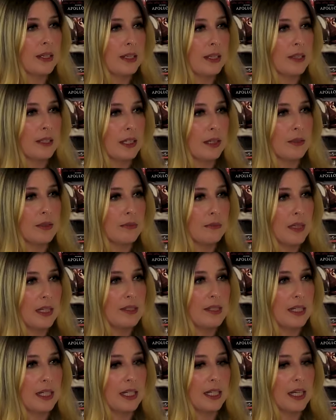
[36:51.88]
I think that it was
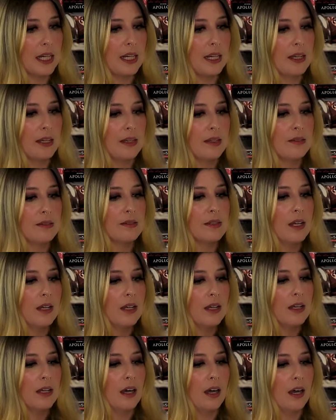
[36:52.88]
missing is
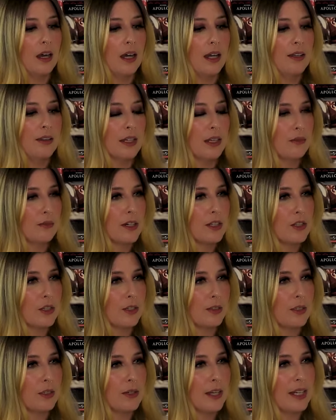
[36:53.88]
in the
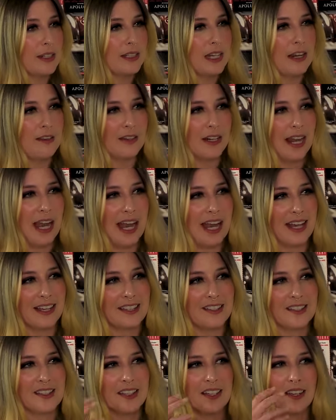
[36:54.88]
original, you get David
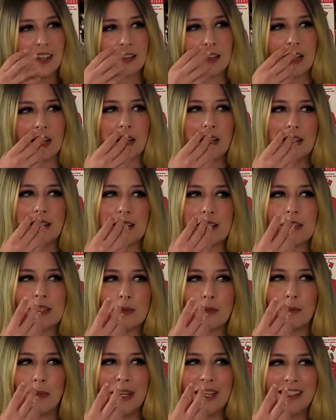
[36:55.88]
Hess, like his
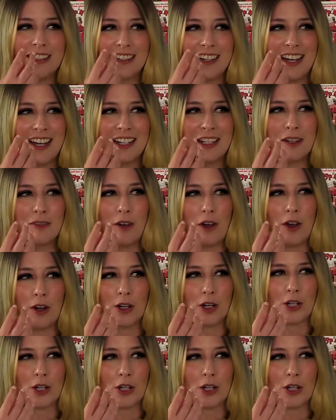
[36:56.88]
spit kind of on